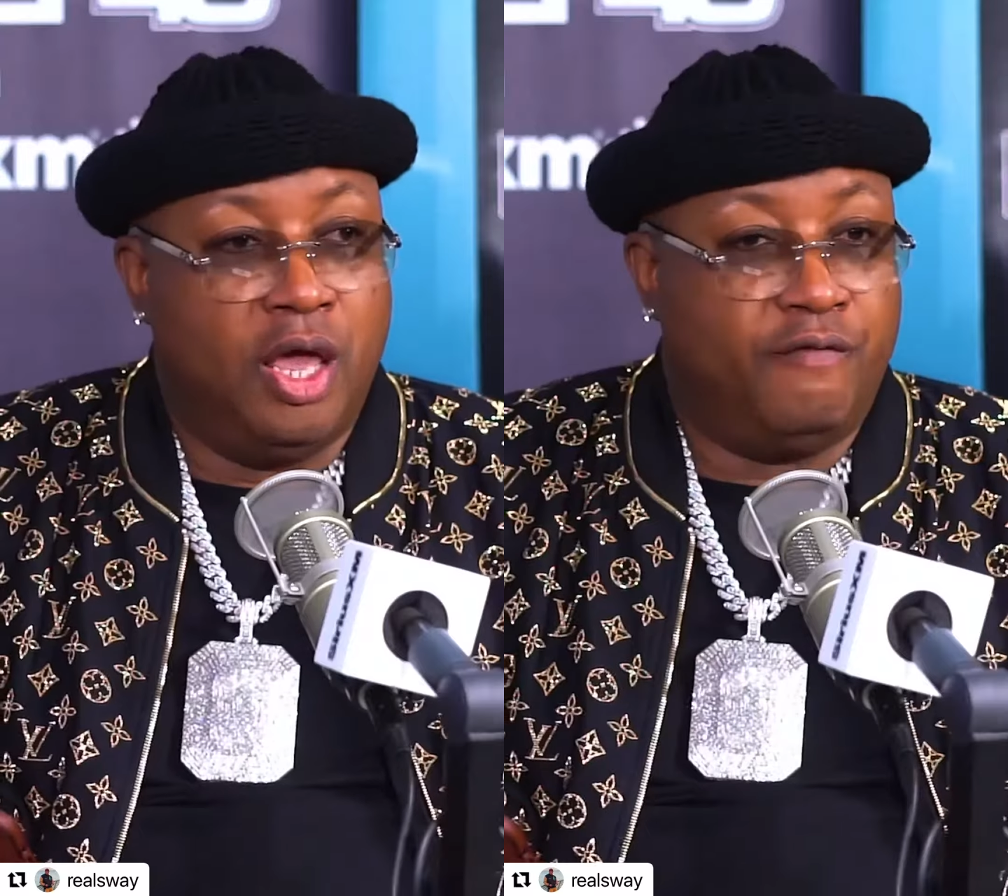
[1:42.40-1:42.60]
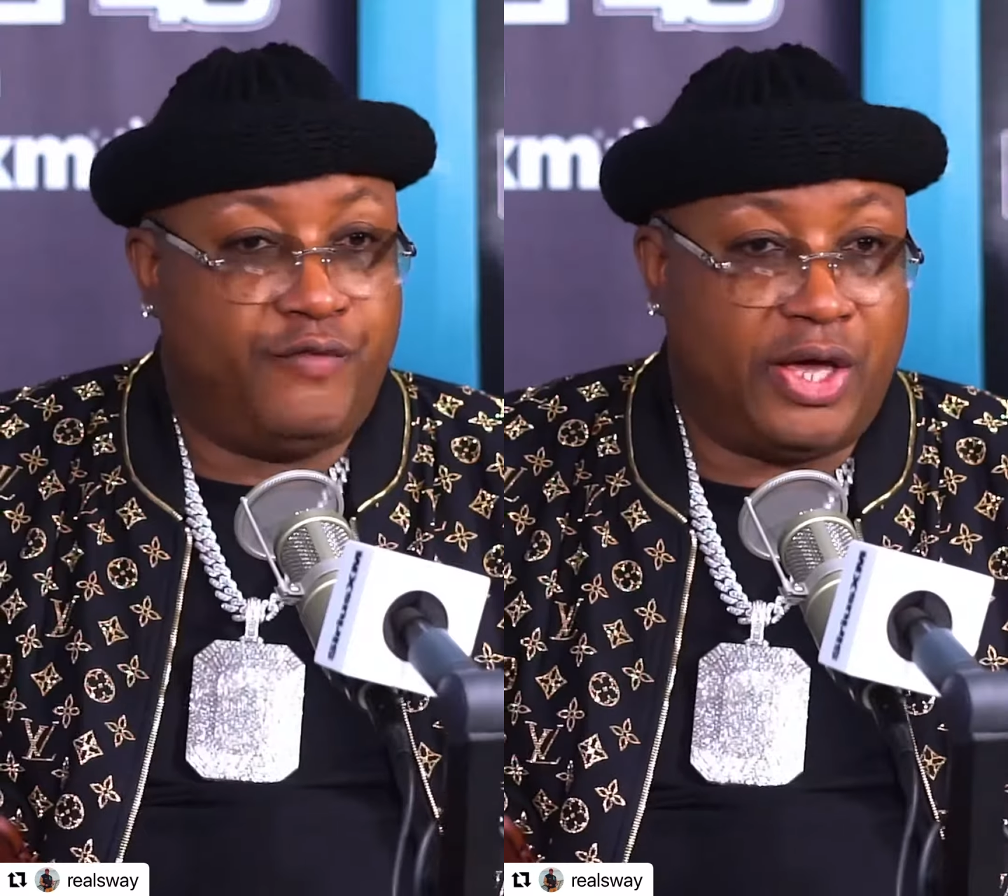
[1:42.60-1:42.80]

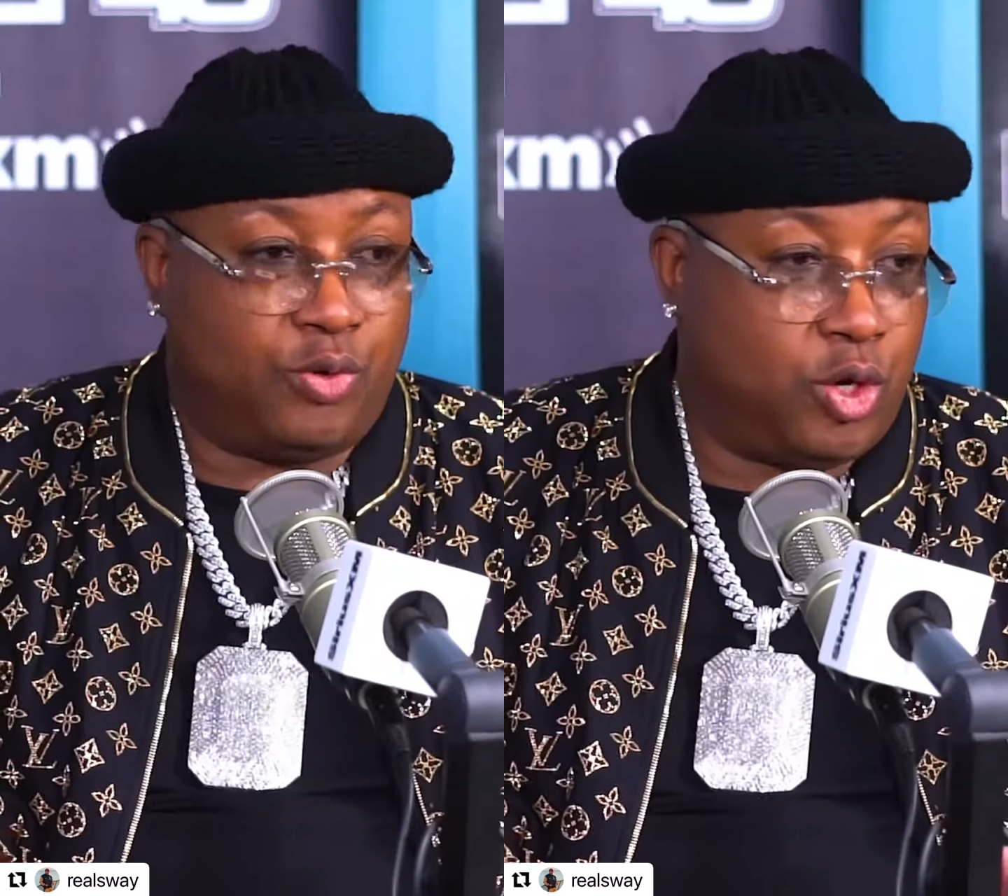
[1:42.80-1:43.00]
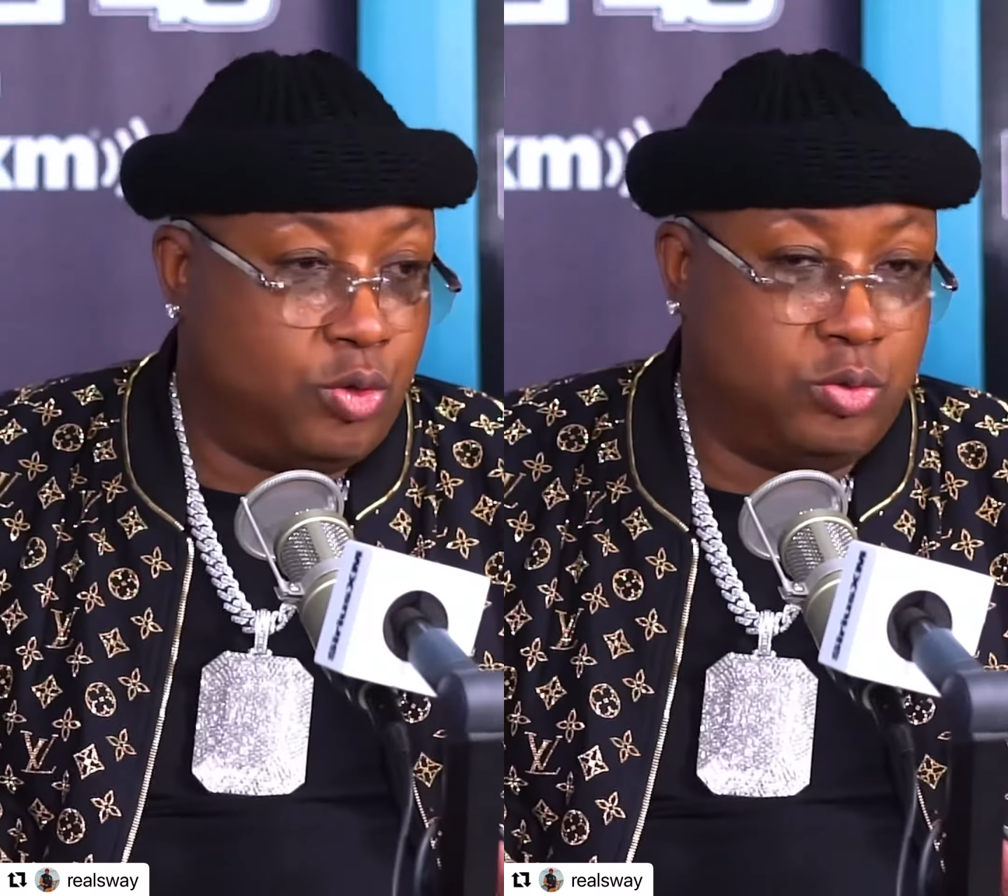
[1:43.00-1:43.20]

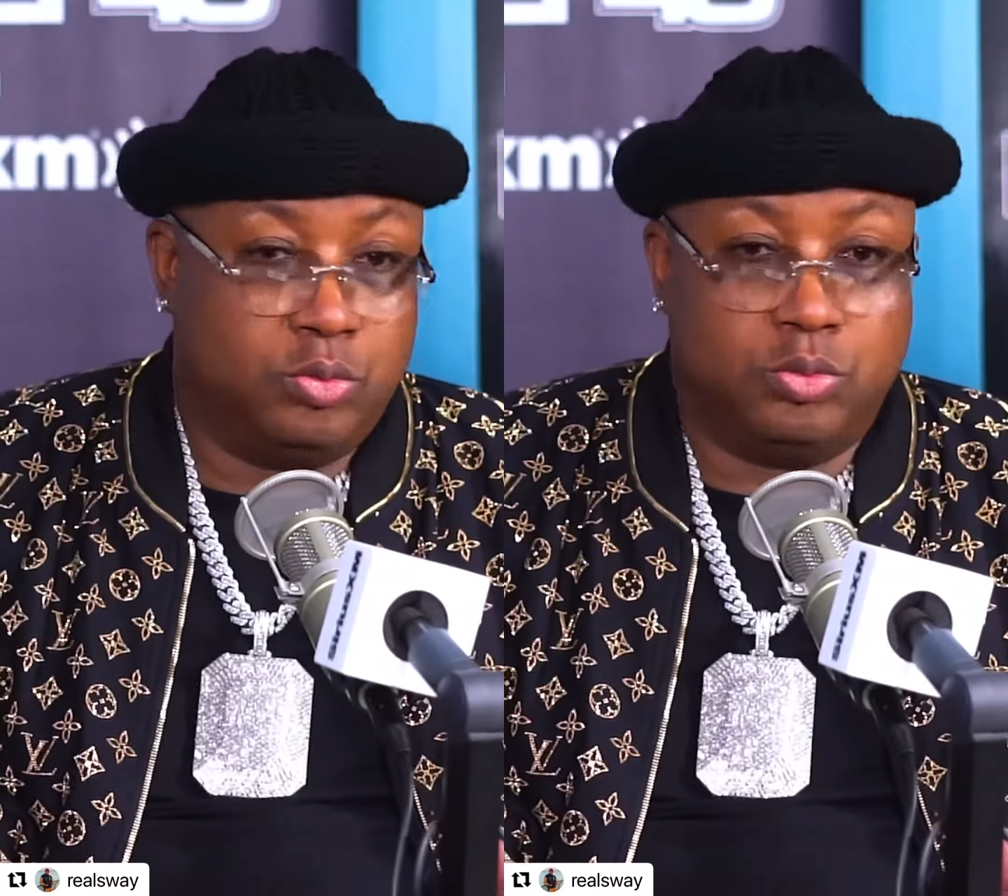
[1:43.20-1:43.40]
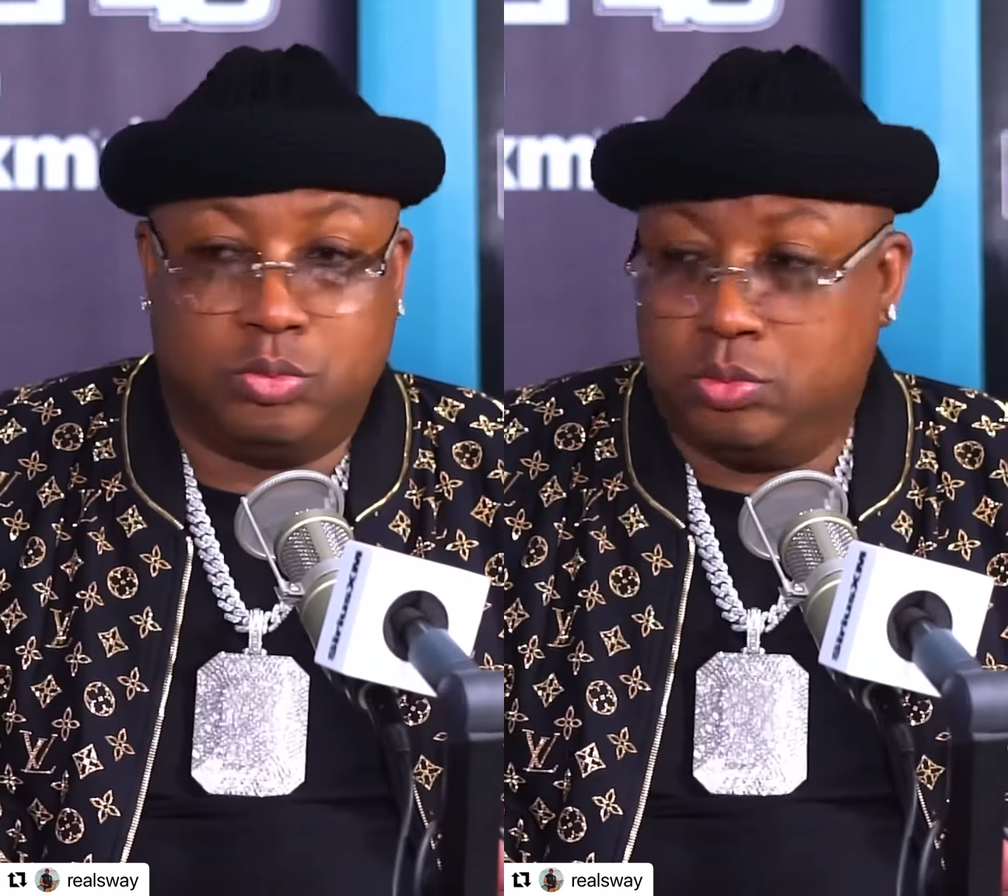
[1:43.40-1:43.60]
Federal.
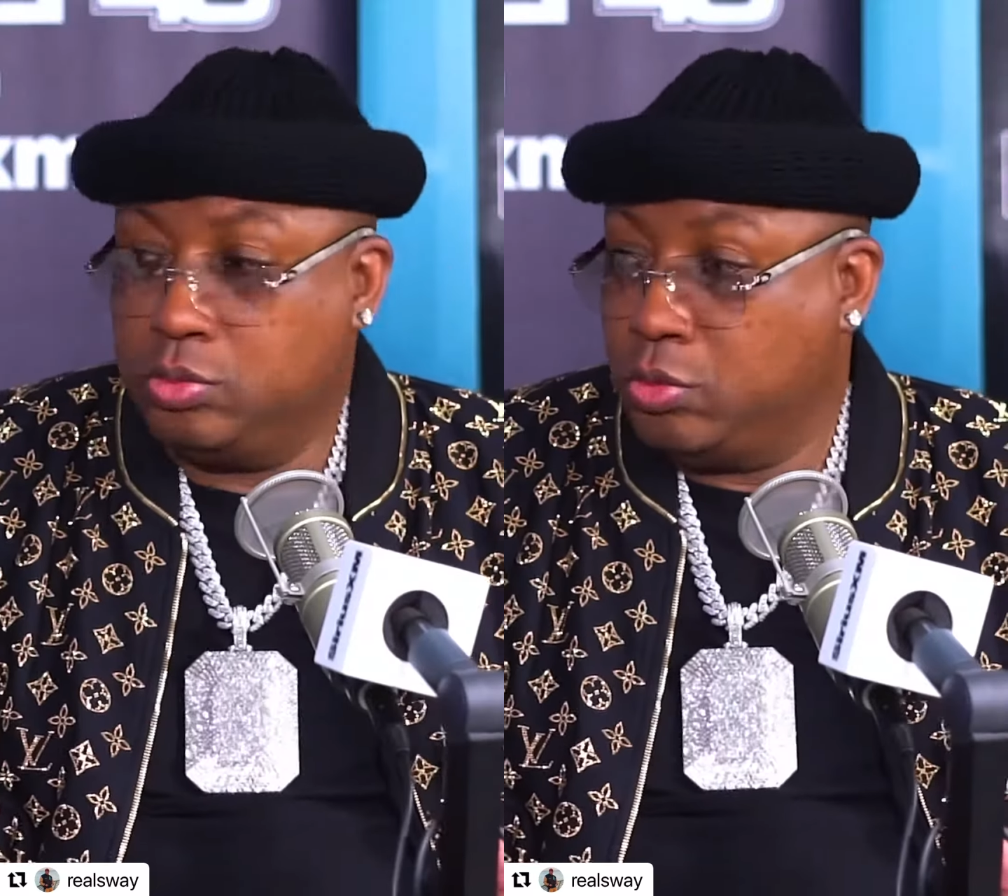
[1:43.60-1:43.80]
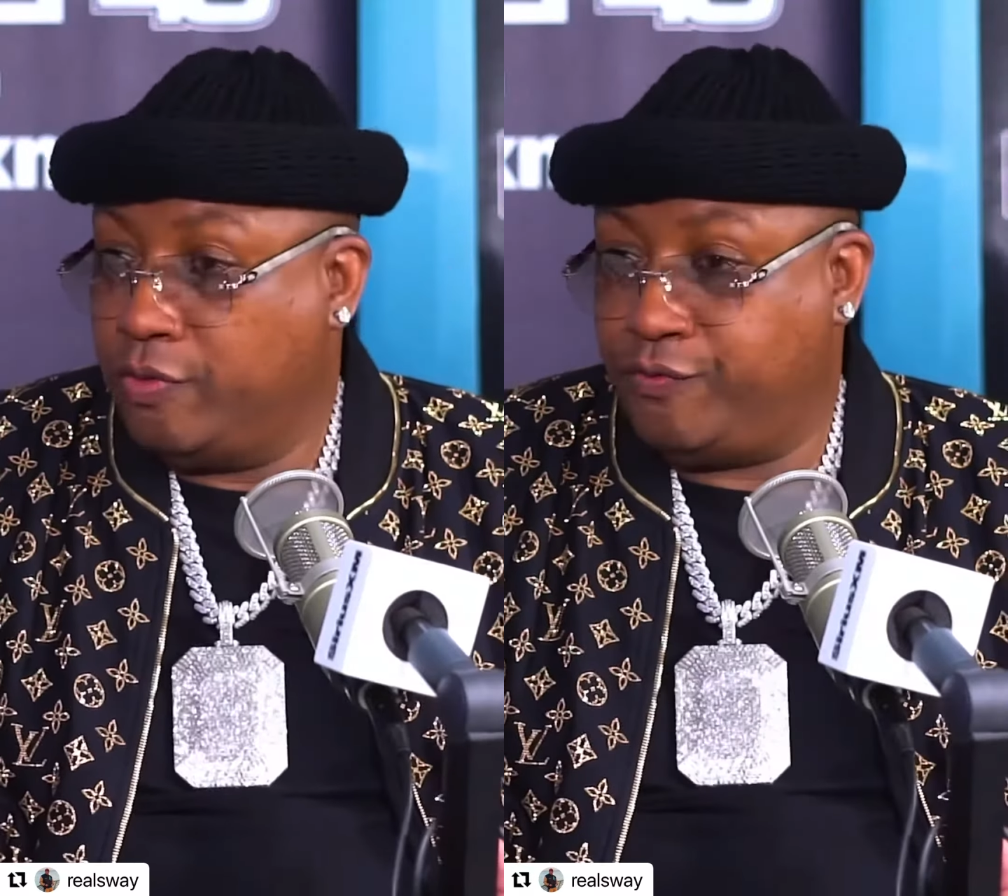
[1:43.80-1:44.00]

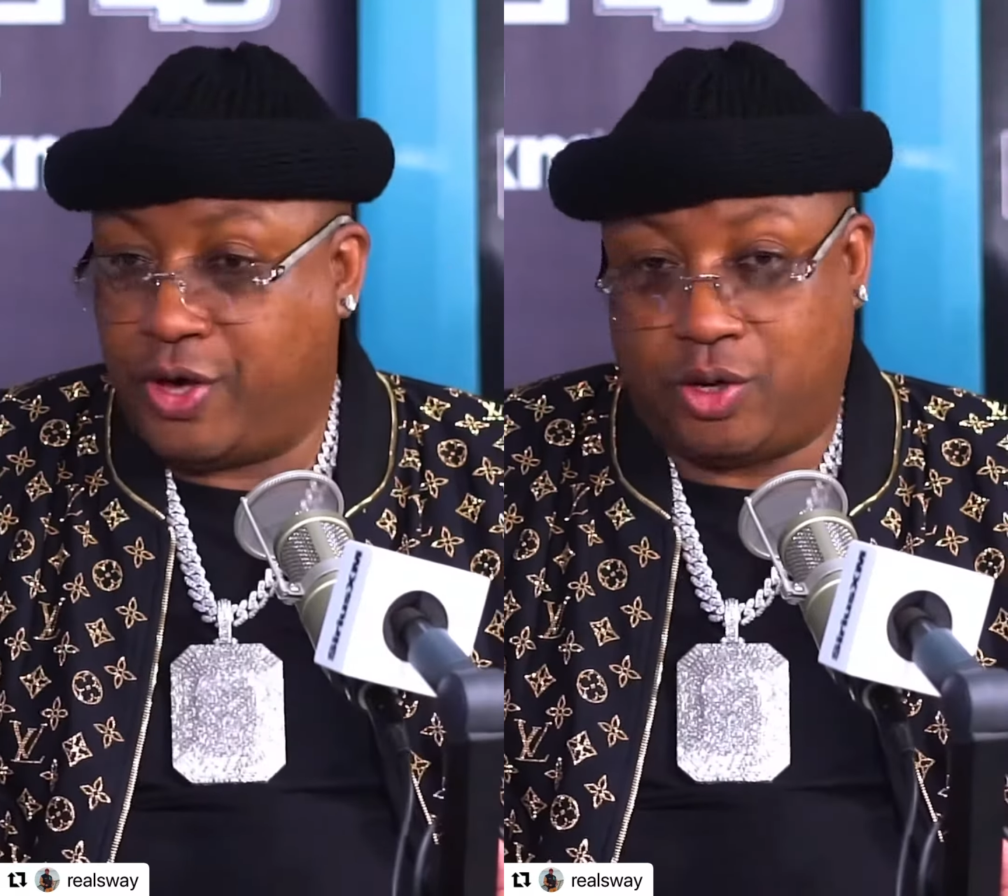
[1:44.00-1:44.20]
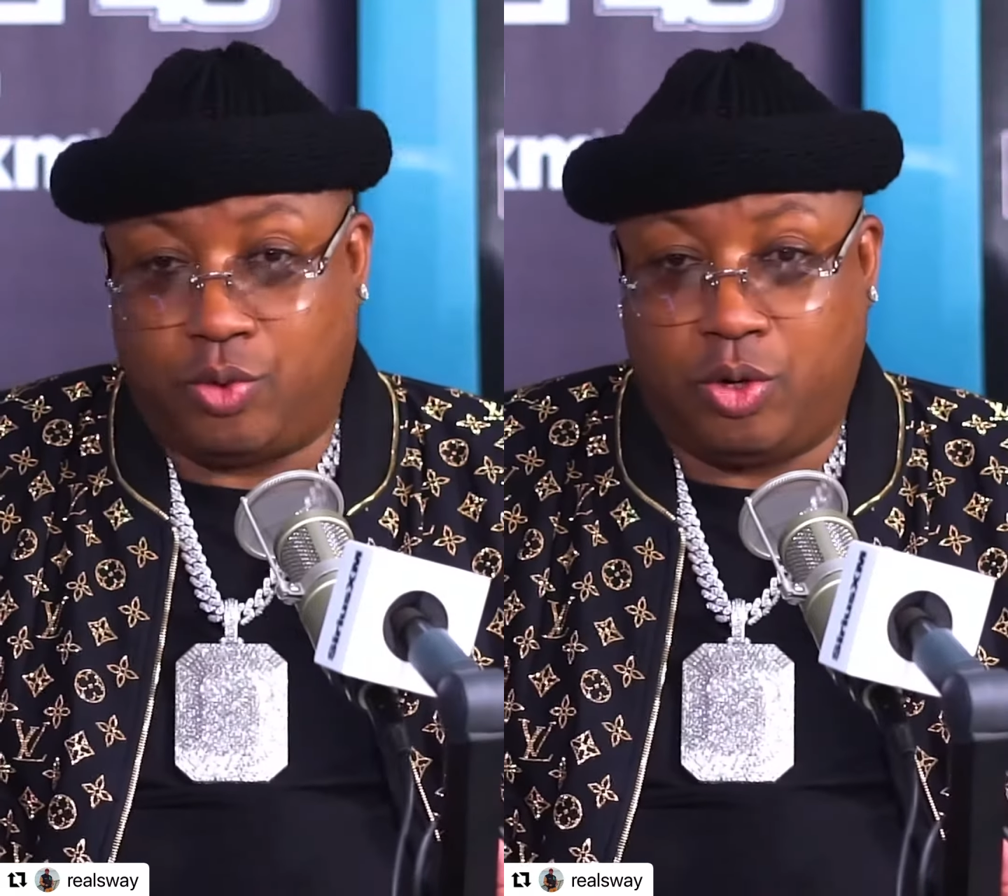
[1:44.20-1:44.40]
Federal. Federal.